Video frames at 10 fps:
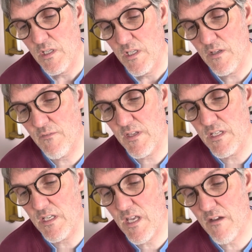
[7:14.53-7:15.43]
if they
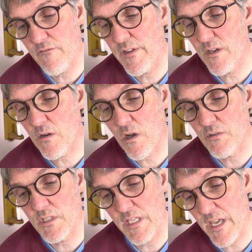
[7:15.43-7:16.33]
did not fail
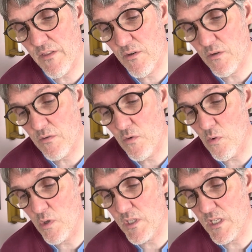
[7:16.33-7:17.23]
altogether,
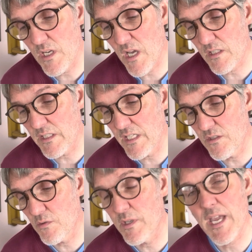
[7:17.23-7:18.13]
or did not lead
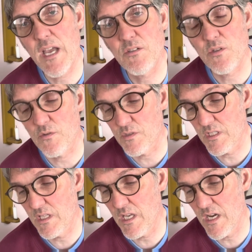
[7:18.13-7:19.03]
to castles
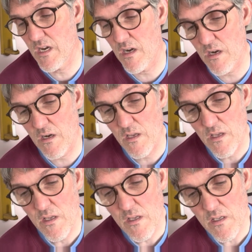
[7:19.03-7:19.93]
in the air,
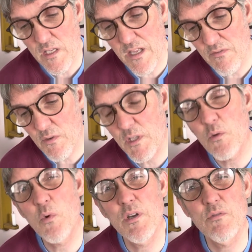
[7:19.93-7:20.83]
gave only
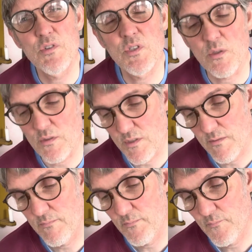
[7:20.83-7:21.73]
one result.
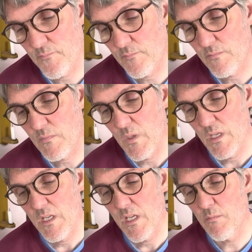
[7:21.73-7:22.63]

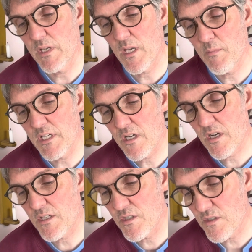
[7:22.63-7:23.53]
In becoming
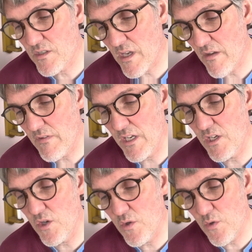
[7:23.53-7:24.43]
conscious of a
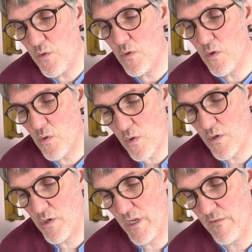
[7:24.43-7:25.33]
new
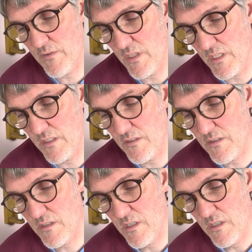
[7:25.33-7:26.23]
order of
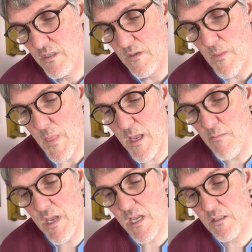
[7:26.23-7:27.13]
things, a
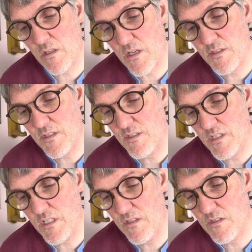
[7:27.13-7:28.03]
man lost the
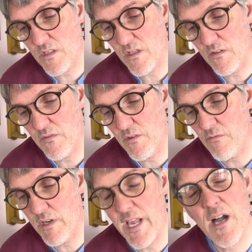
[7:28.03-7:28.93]
sense of the
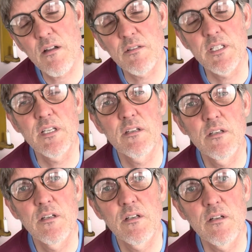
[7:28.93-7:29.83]
reality
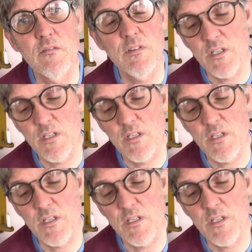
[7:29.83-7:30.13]
of the